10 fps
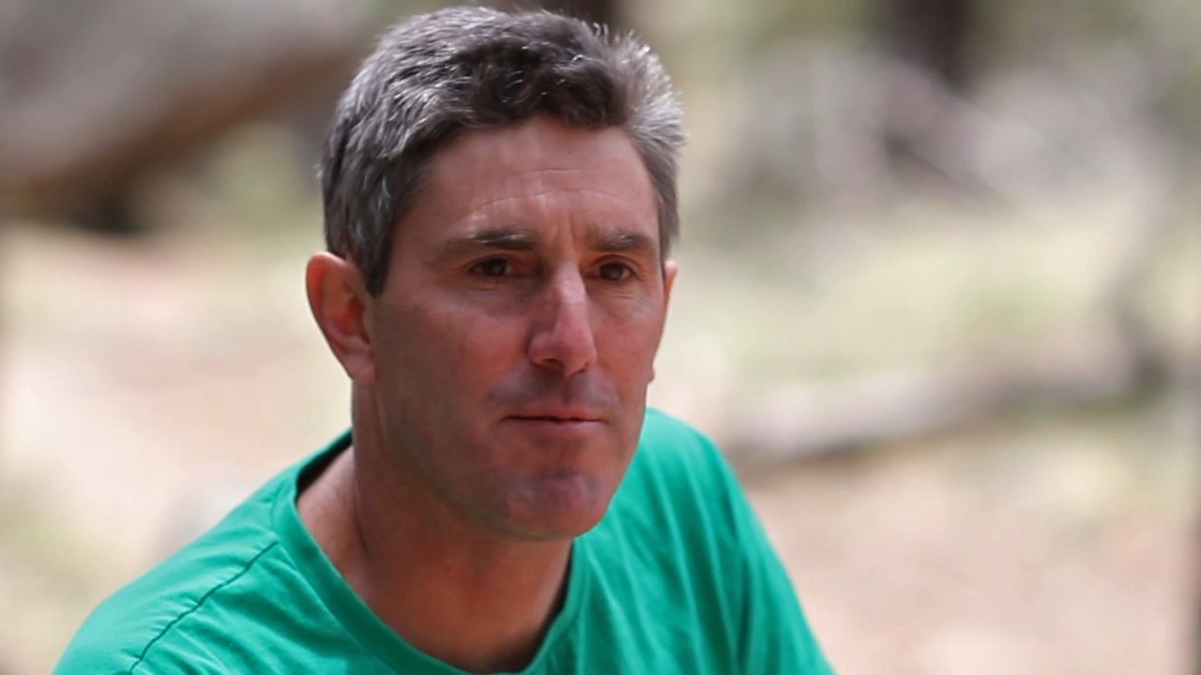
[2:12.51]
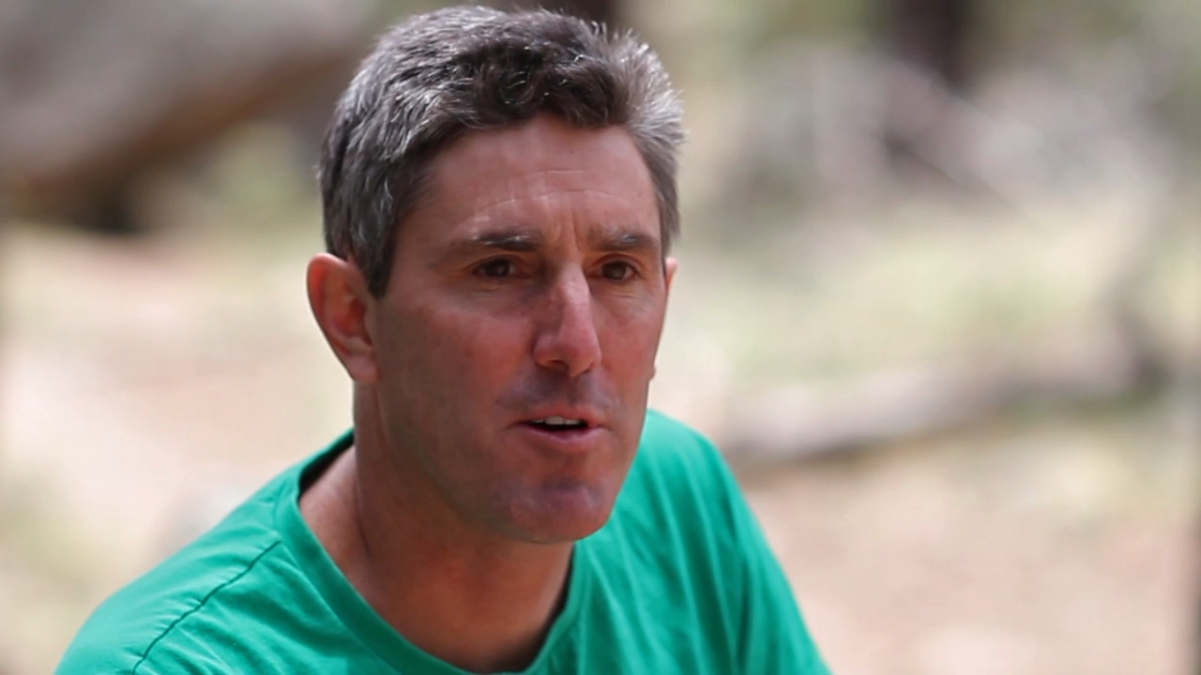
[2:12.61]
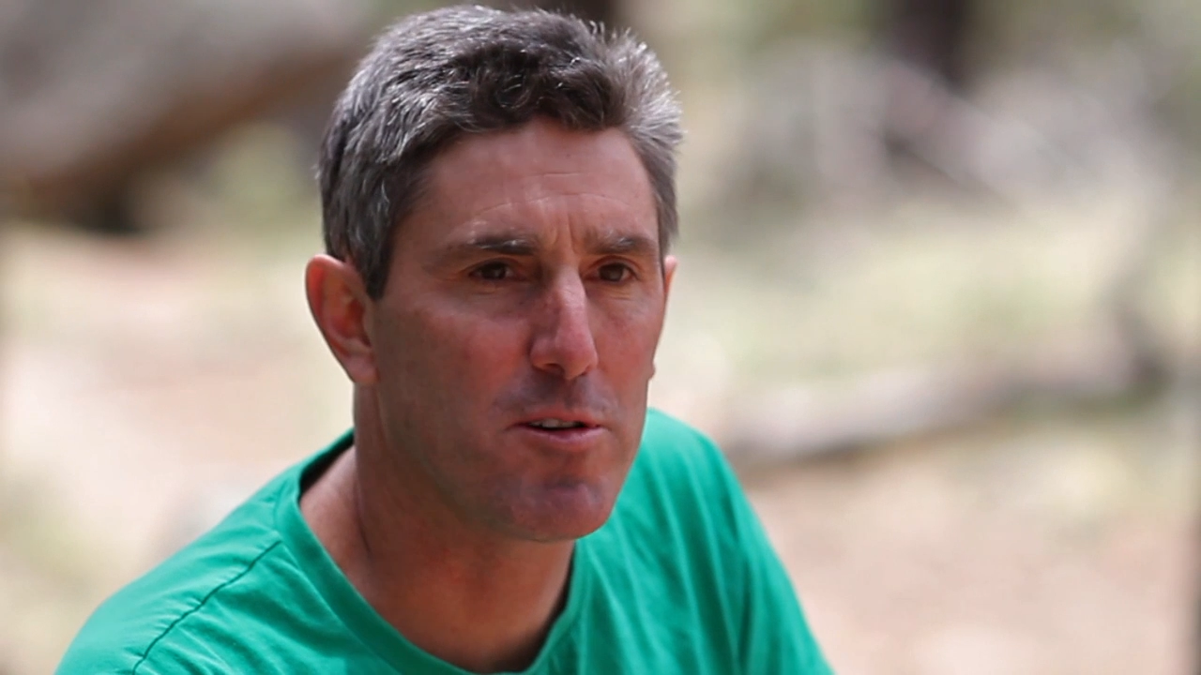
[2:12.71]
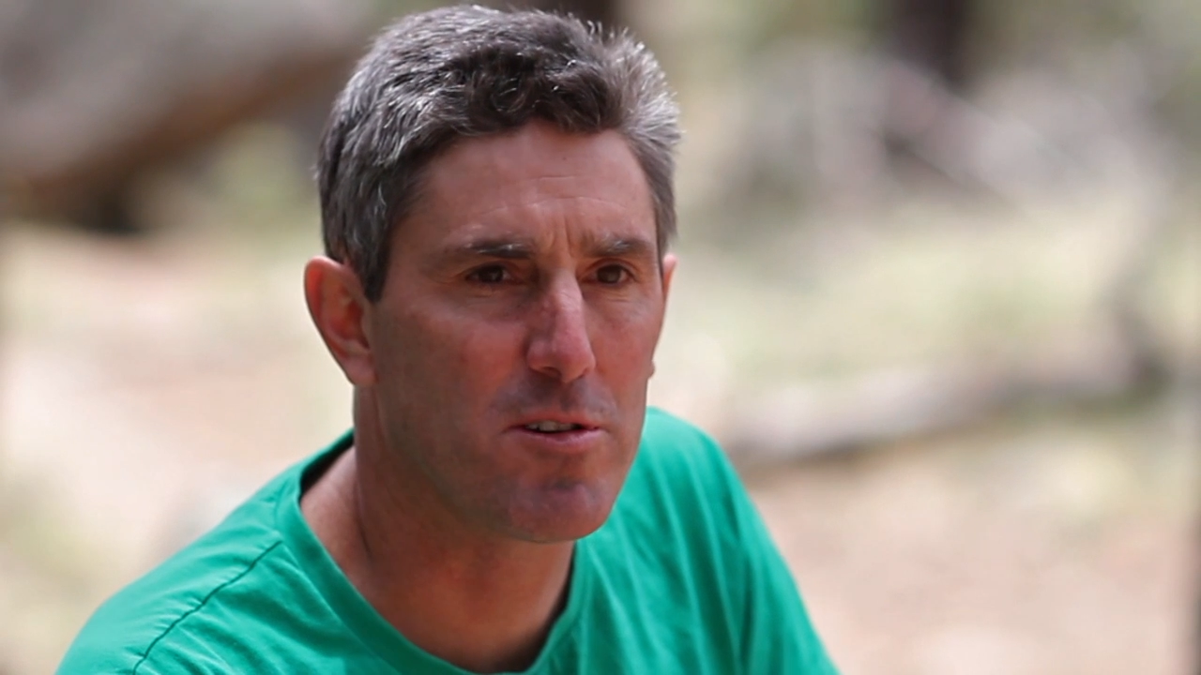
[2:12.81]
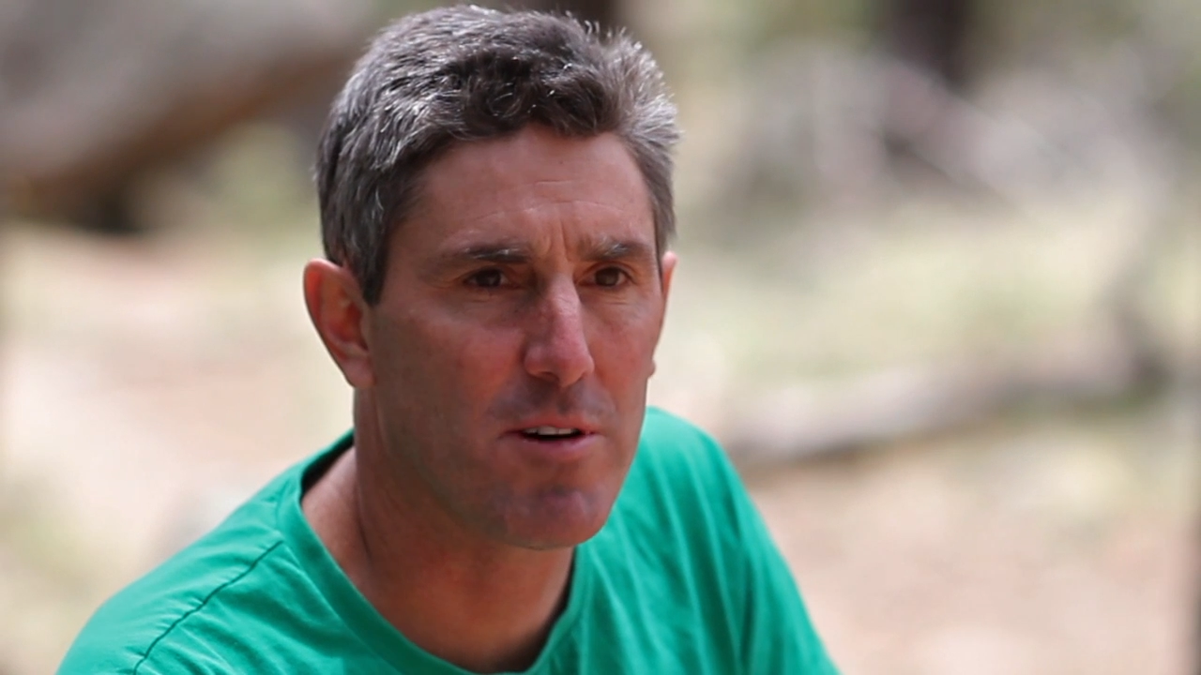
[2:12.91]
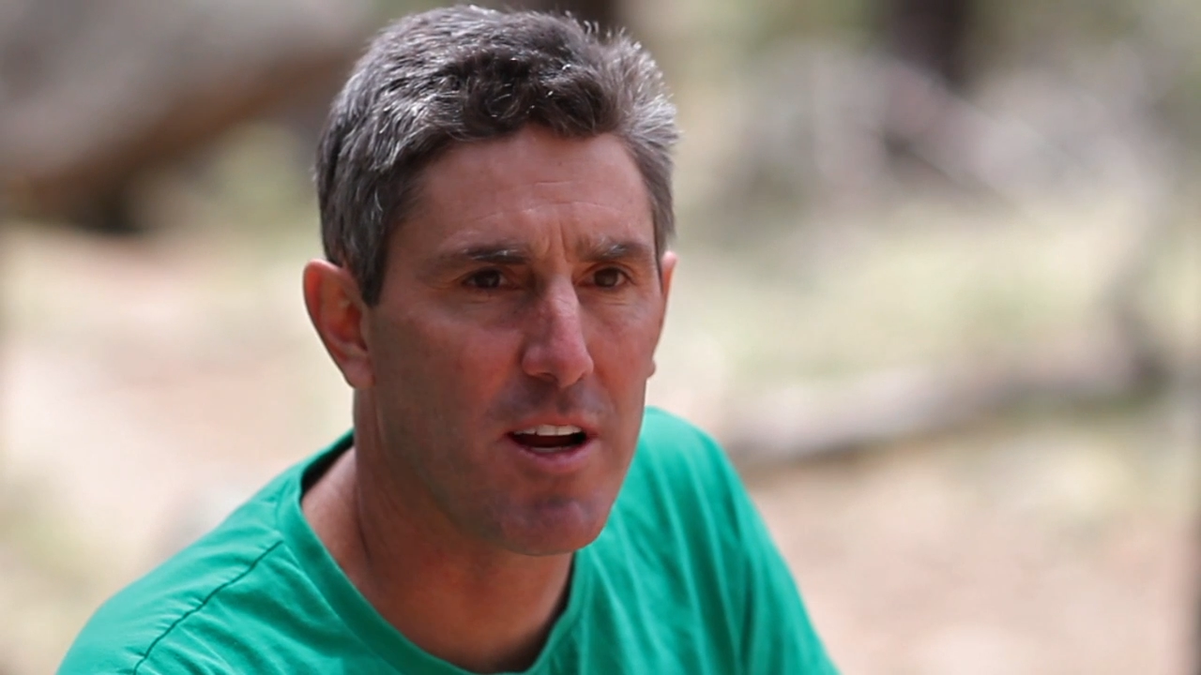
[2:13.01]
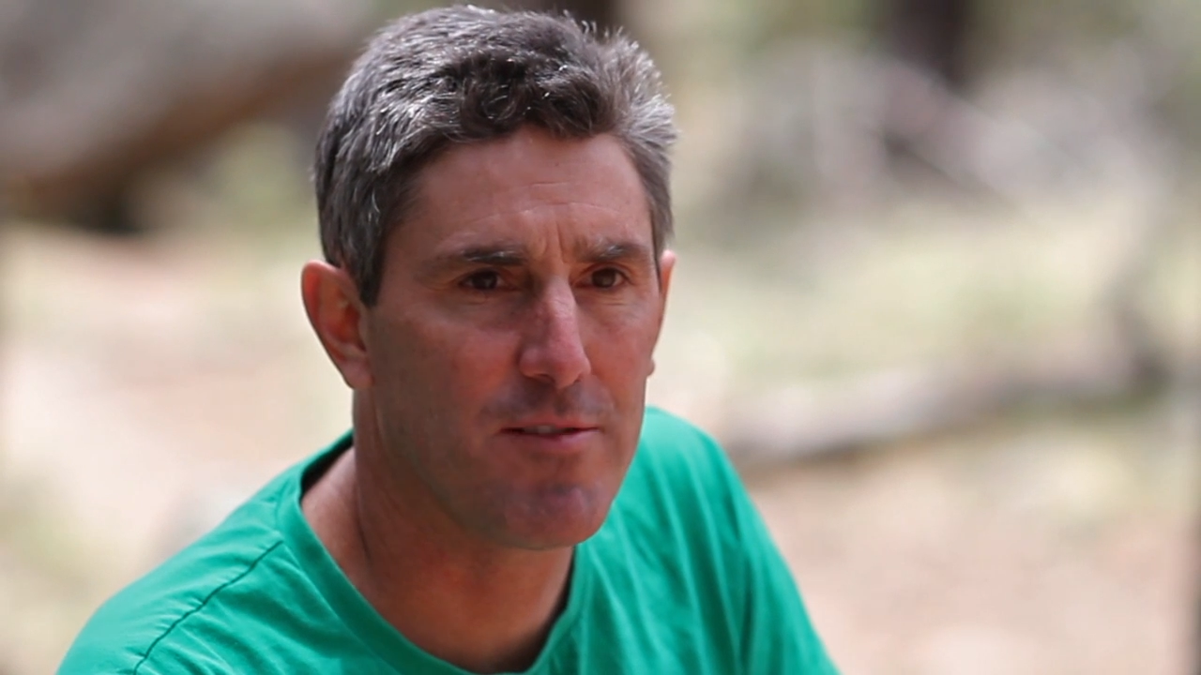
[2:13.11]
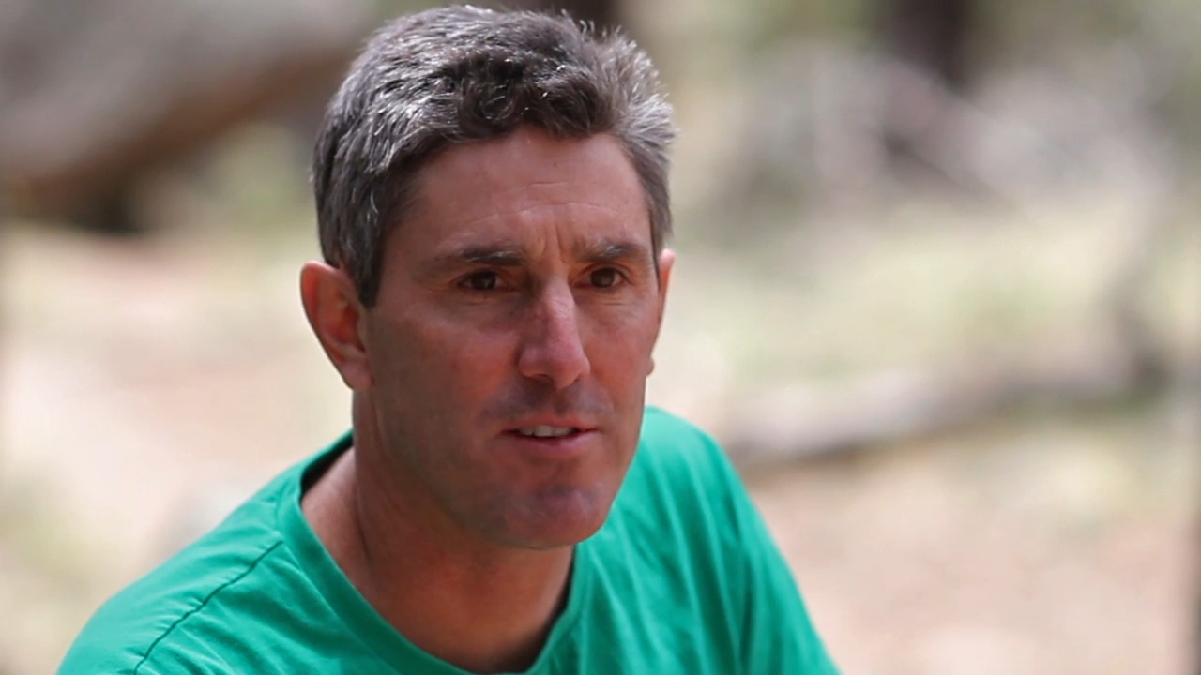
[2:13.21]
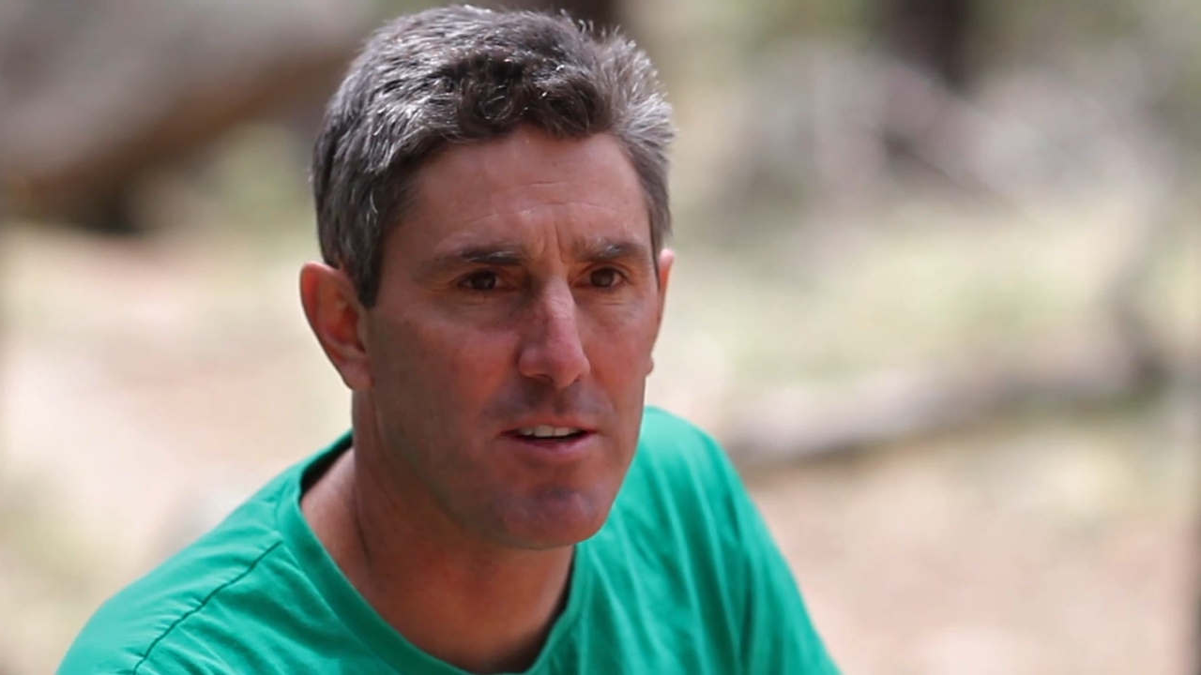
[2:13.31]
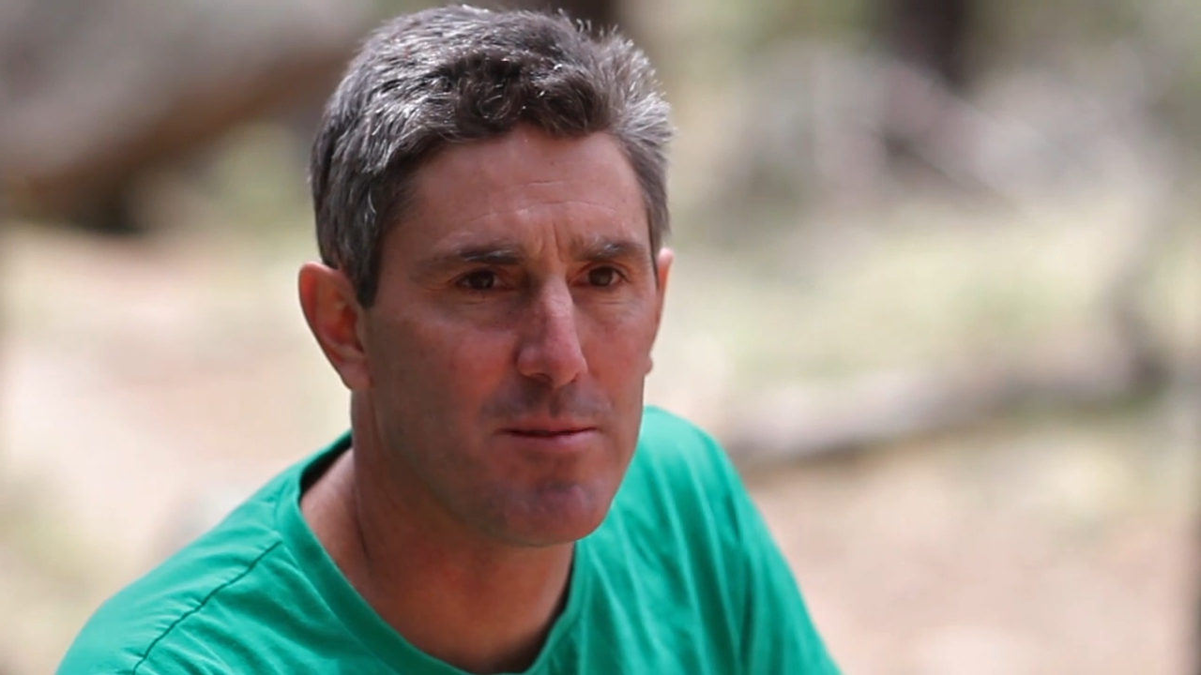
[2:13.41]

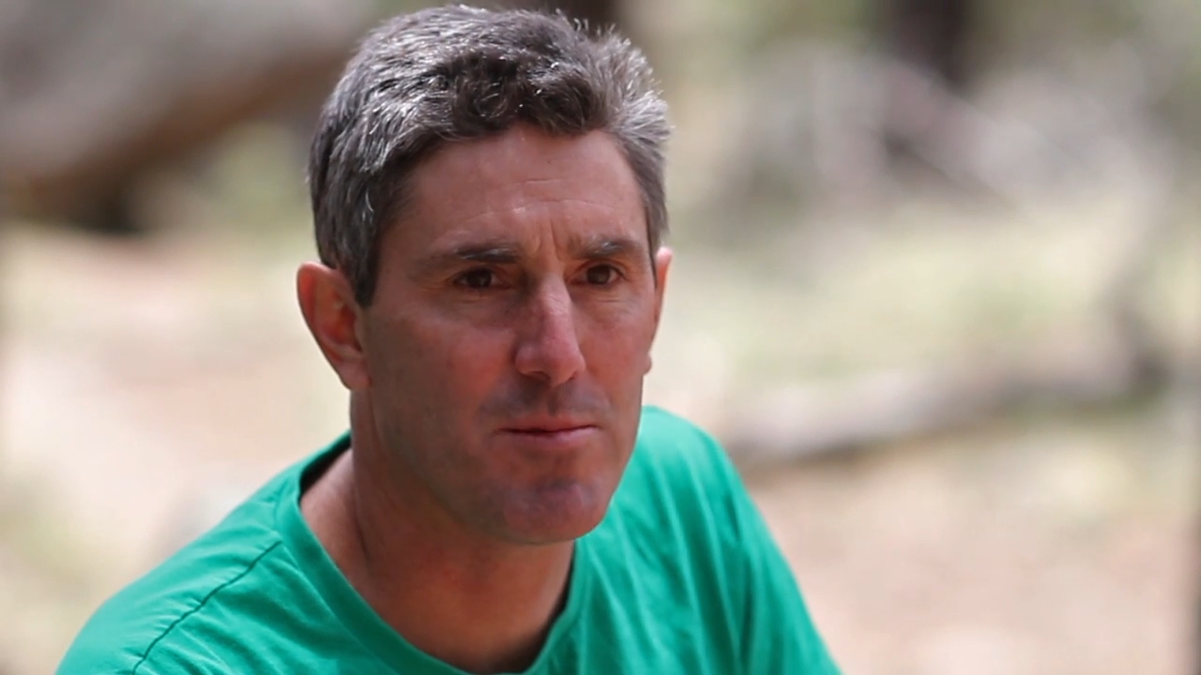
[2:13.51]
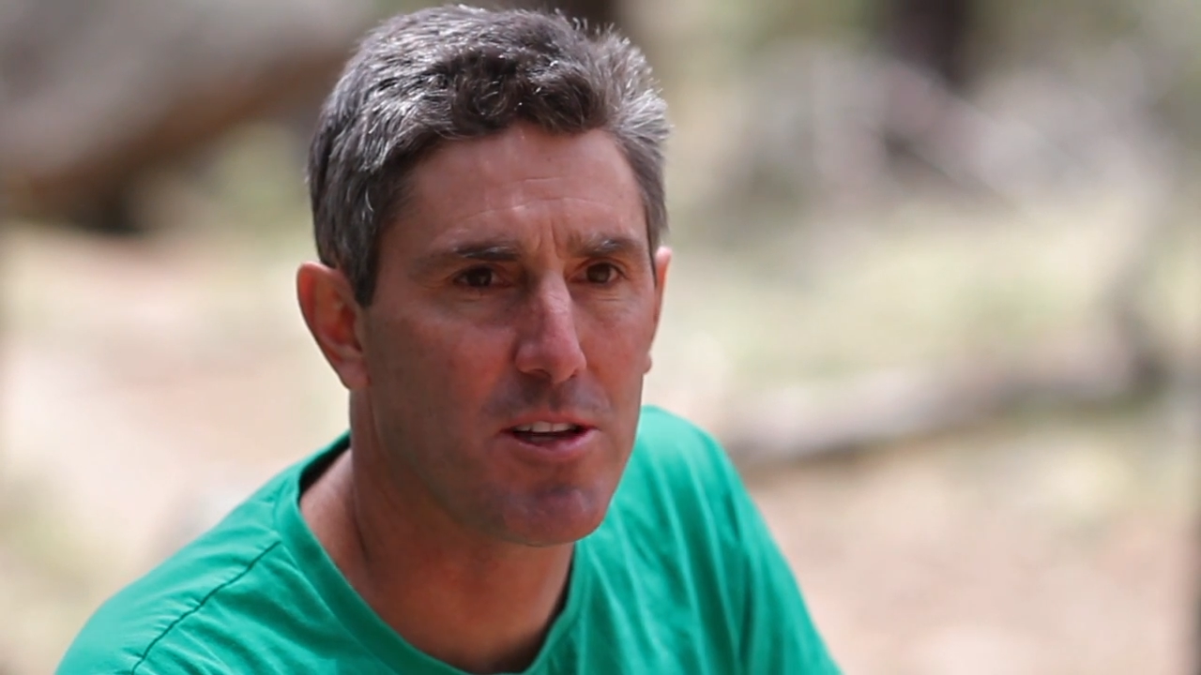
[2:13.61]
photographing them a